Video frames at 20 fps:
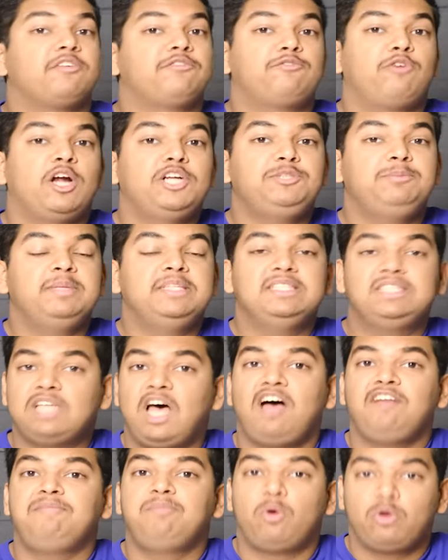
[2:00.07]
freshmen,
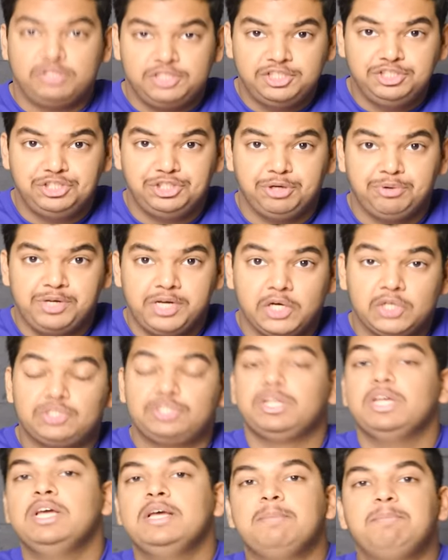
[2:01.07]
sophomores, and
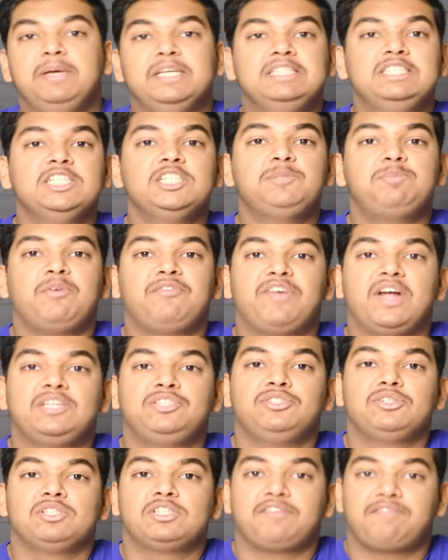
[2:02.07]
juniors, Business
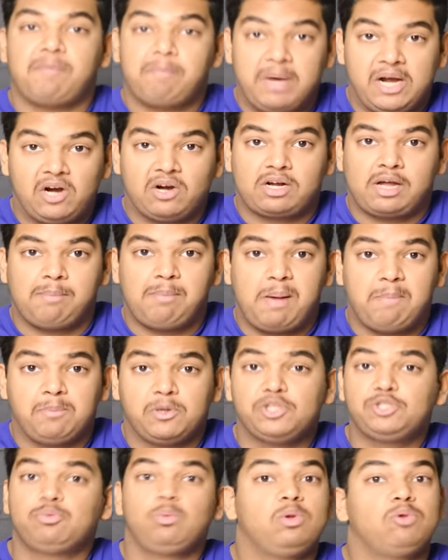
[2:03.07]
Professionals of America
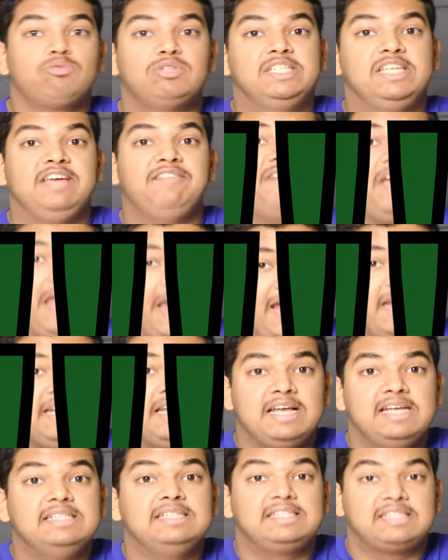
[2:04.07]
members will receive
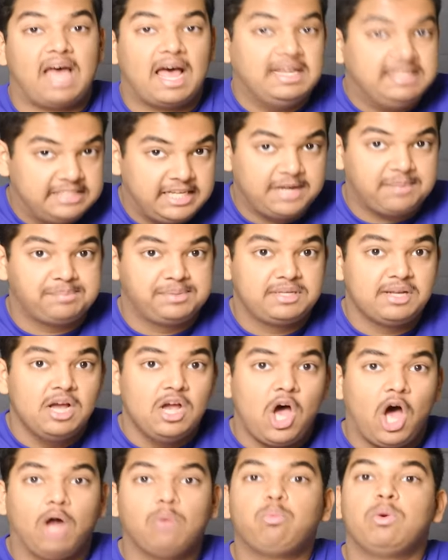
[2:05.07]
8 inside tips
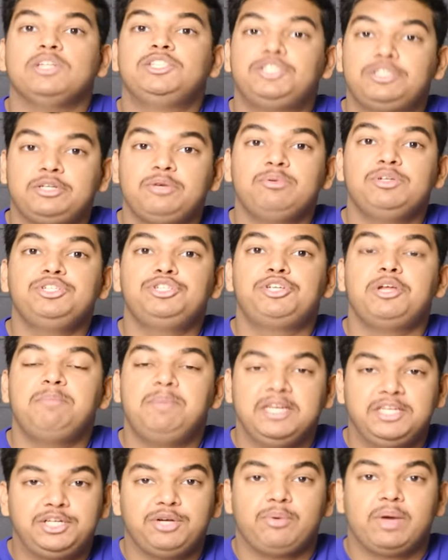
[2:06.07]
on what students should
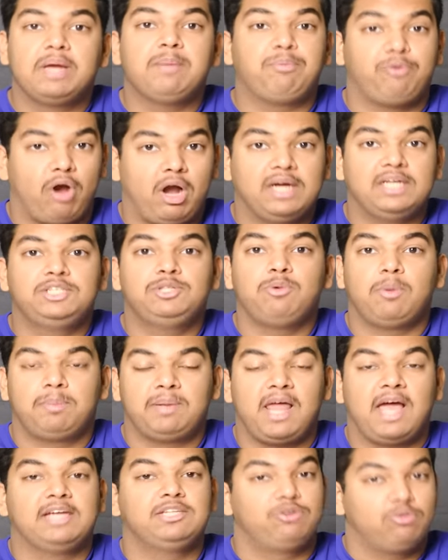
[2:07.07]
be doing prior to
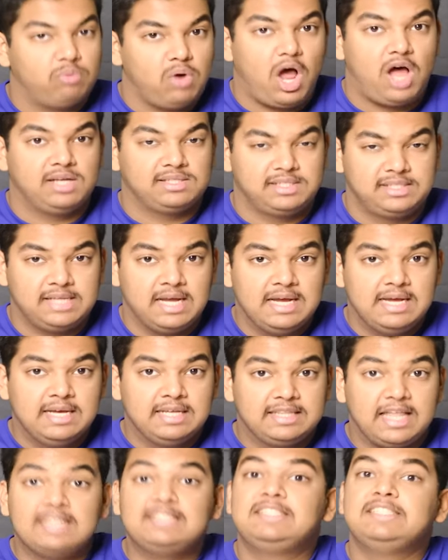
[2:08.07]
applying to Ross.
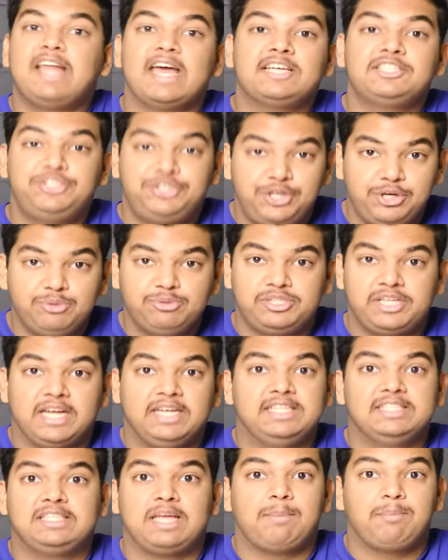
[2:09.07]
That's next Tuesday,
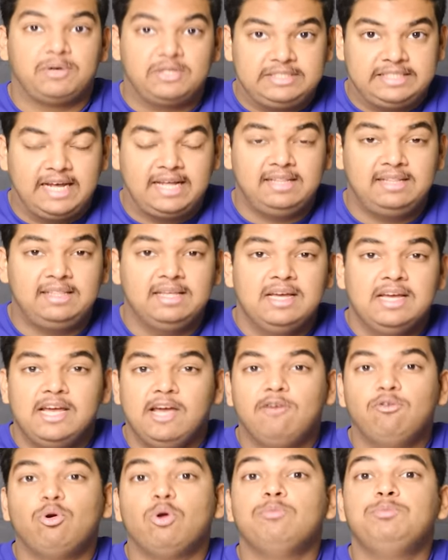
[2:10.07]
December 10th,
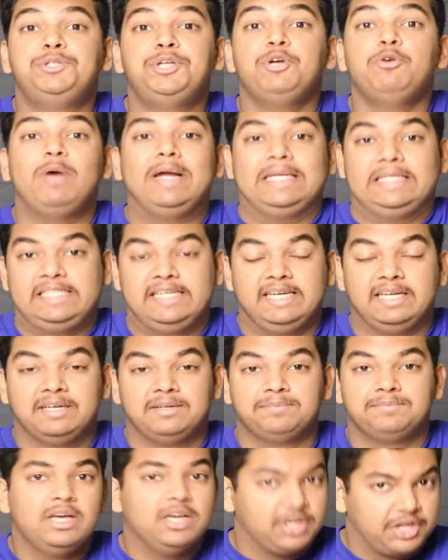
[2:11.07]
in room
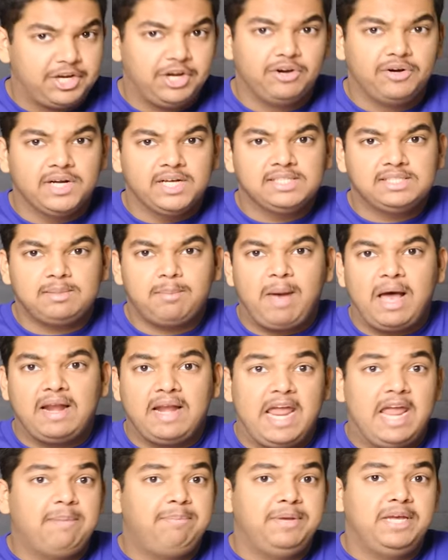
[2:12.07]
218. Curious
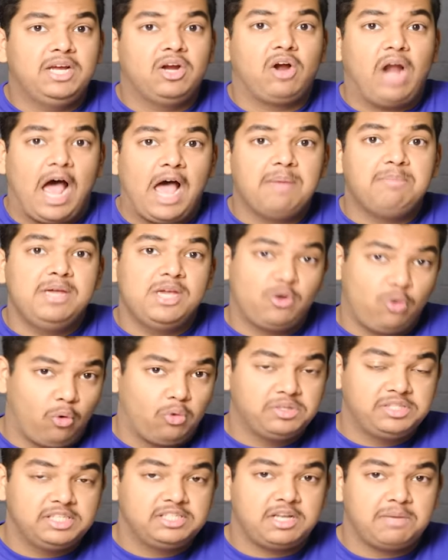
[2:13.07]
about AP or IB
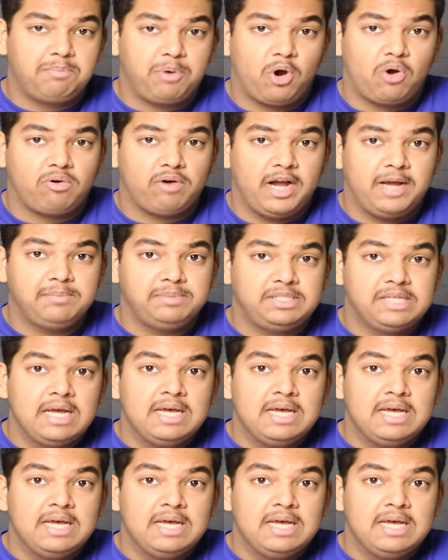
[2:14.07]
courses and programs?